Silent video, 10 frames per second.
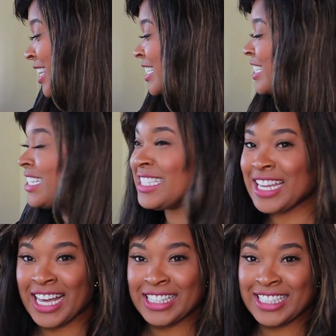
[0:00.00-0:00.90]
this is
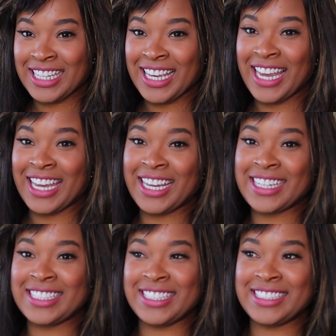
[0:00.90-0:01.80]
Nellie,
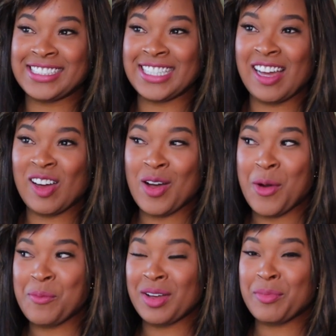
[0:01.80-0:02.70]
and
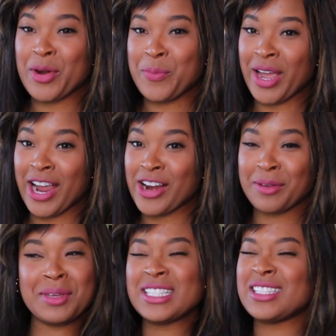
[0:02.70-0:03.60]
prepare
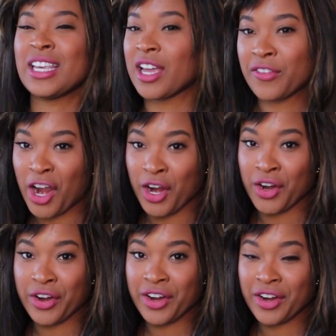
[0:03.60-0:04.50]
to be sick of
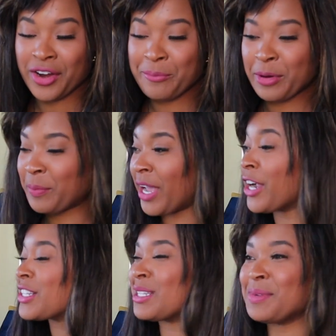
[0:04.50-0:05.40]
her.
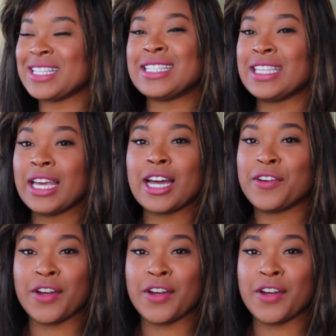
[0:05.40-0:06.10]
Prepare to be sick of